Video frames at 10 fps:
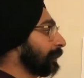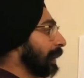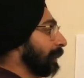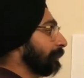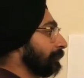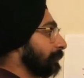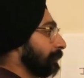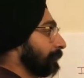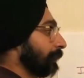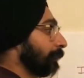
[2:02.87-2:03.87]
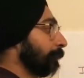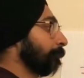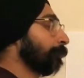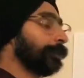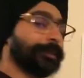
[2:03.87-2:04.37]
analgesic,
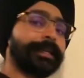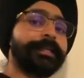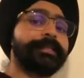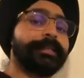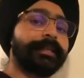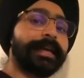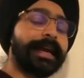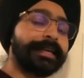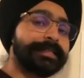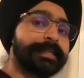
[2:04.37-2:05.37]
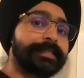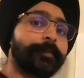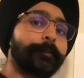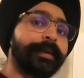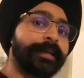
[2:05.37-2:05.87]
that is it acts as a
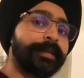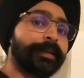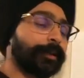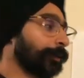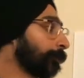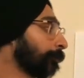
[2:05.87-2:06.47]
painkiller.